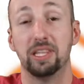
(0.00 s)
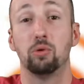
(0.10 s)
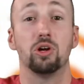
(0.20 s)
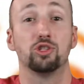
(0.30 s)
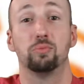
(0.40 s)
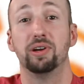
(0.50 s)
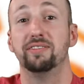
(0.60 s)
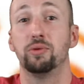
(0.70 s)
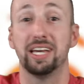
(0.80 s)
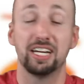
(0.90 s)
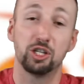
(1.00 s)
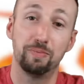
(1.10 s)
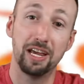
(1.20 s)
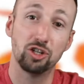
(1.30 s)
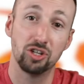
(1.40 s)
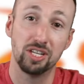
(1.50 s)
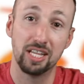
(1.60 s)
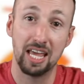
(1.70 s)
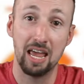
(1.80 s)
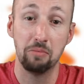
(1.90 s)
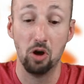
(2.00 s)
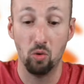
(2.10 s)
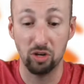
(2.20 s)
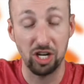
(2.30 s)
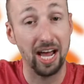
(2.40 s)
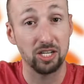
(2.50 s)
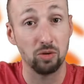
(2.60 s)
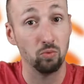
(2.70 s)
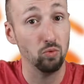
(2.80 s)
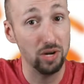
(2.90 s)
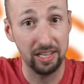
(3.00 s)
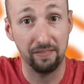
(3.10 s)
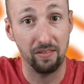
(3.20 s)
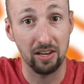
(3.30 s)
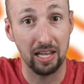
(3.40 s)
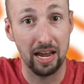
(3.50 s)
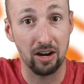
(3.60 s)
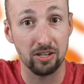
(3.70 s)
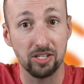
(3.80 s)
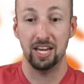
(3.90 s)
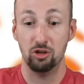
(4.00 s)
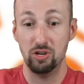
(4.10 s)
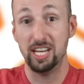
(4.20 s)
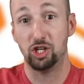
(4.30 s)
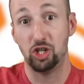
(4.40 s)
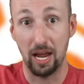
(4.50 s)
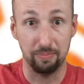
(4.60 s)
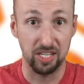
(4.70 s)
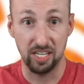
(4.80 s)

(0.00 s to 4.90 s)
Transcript: they were also previewing an expansion to the game, which adds some really fun layers and unique shapes and